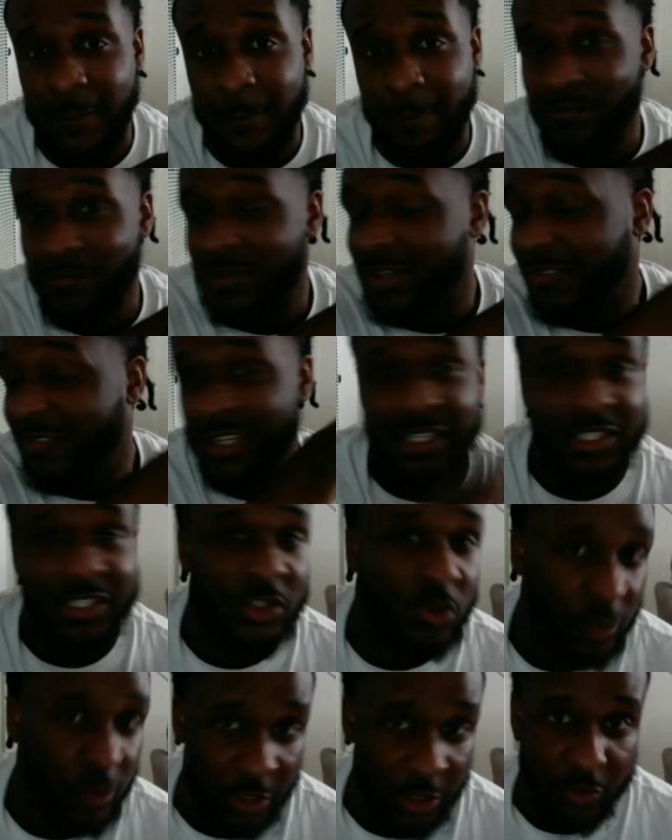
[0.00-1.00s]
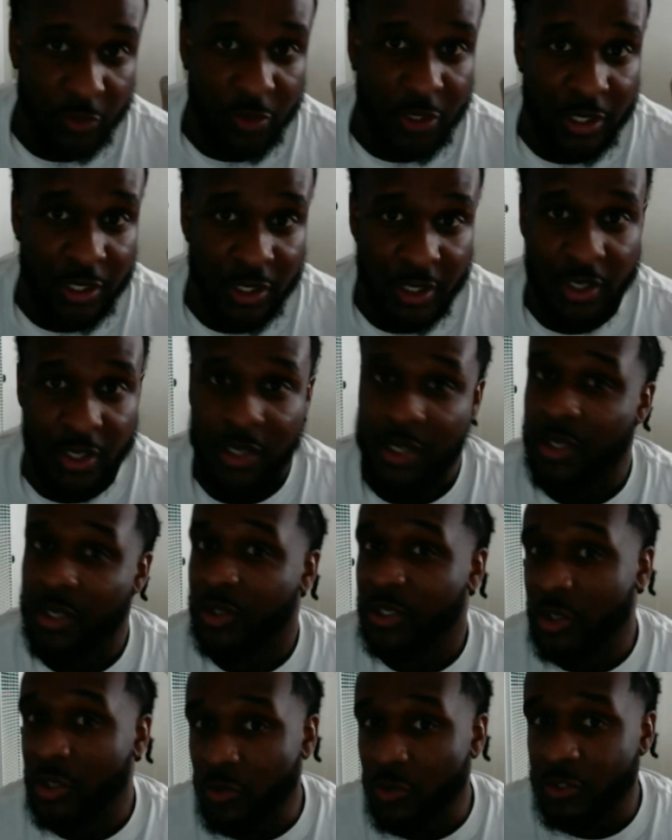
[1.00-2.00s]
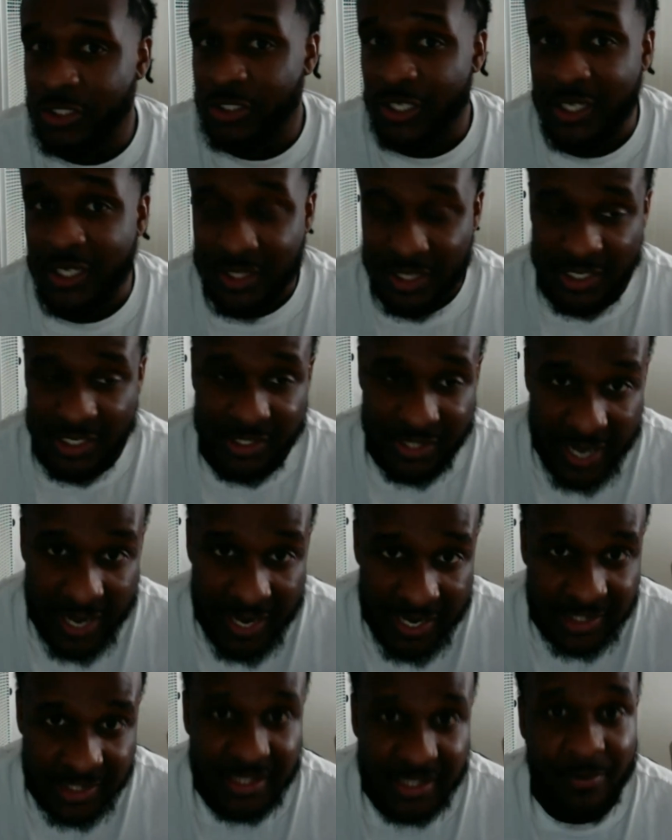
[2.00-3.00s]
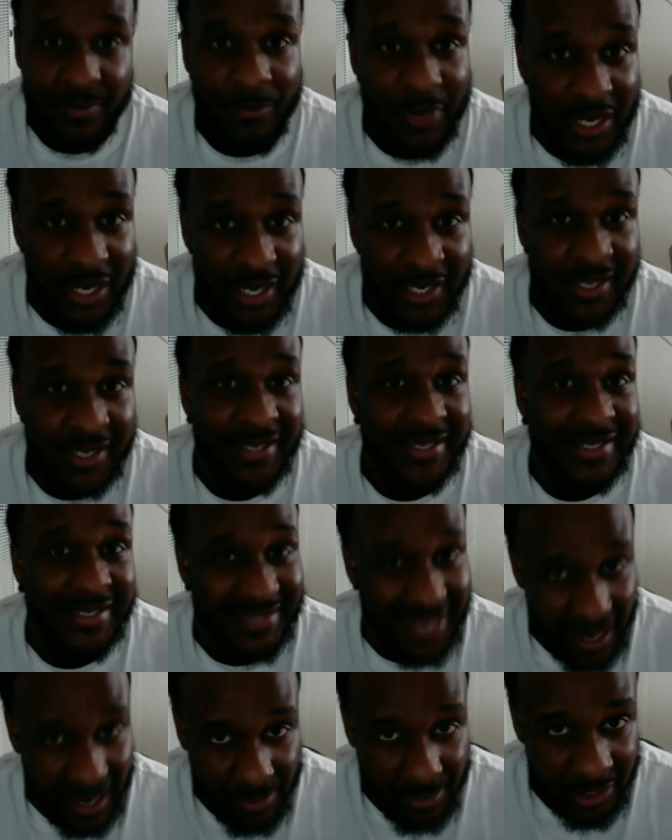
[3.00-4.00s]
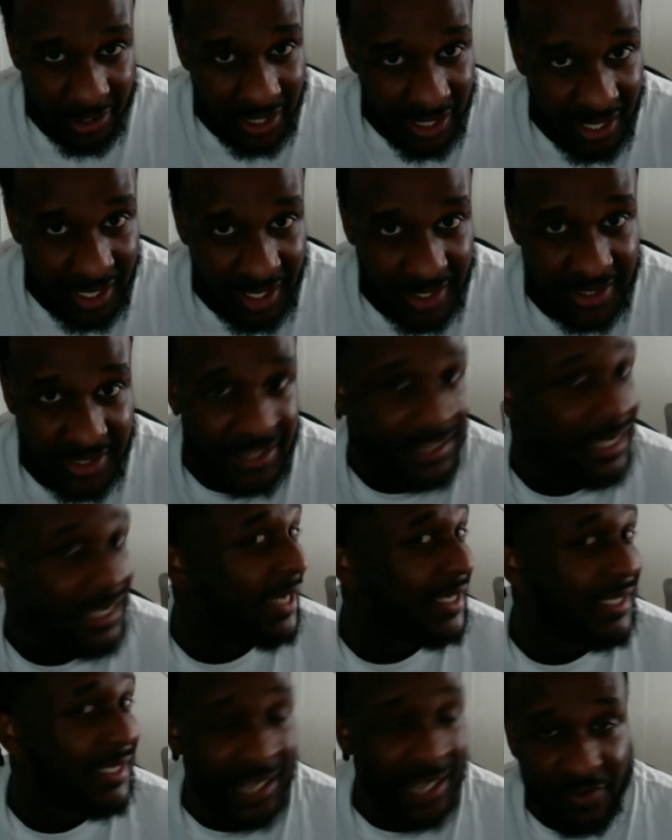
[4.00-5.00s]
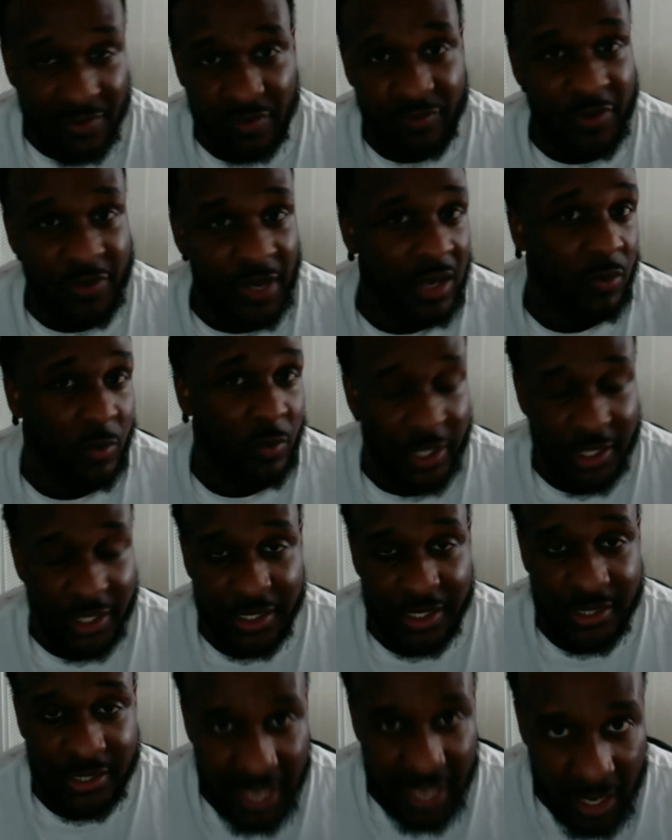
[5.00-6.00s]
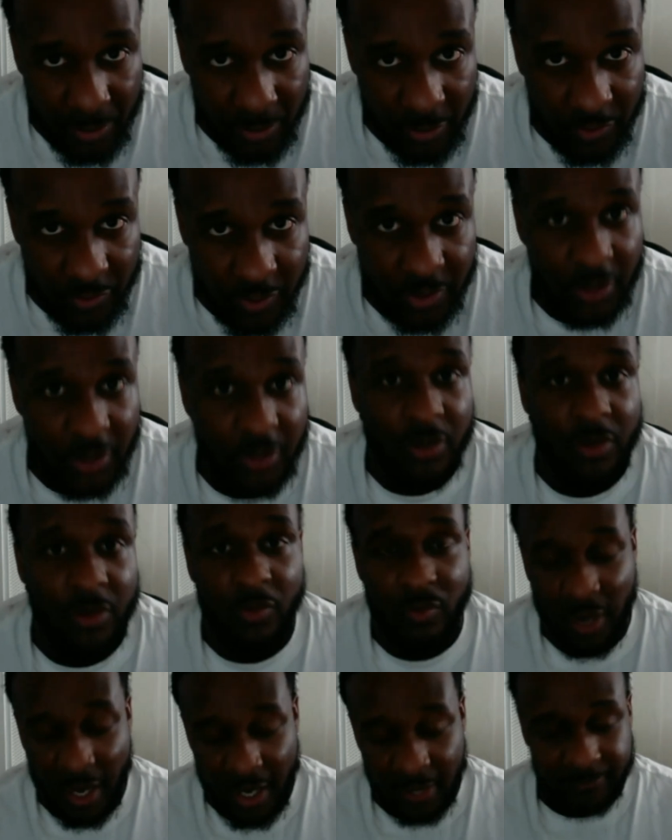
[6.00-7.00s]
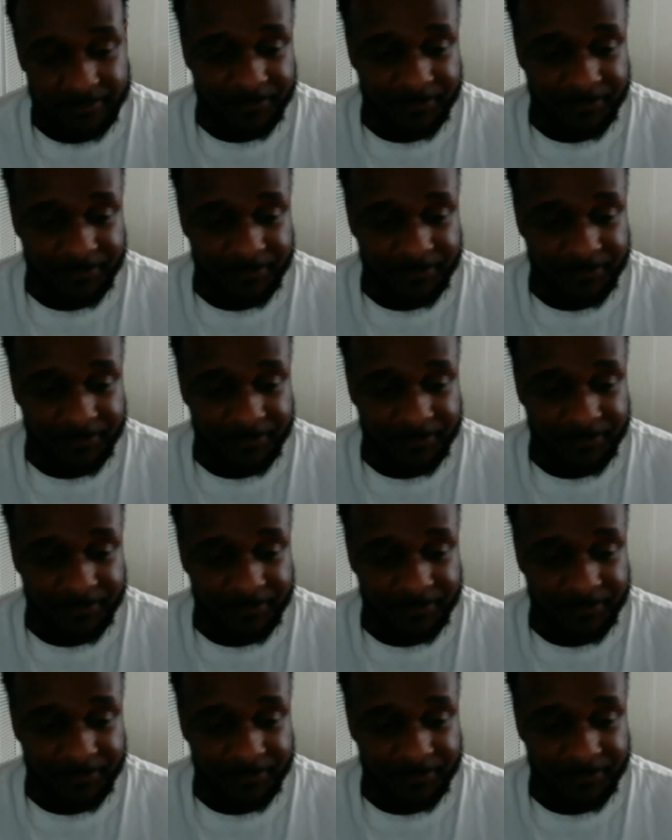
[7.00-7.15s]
Leviticus 23, you see these days being Sabbatons, not 7th day weekly Sabbaths, right?